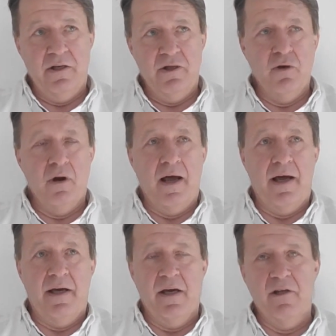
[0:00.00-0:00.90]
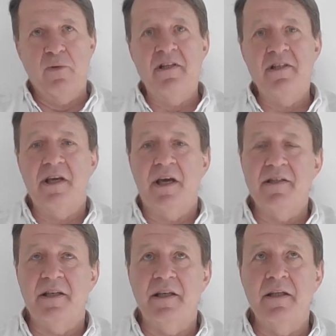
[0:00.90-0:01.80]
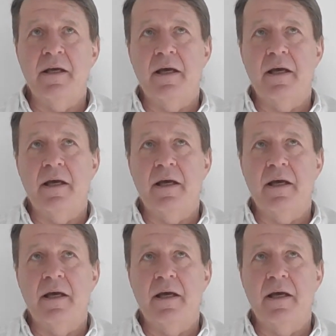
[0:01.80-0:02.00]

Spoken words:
July 2018,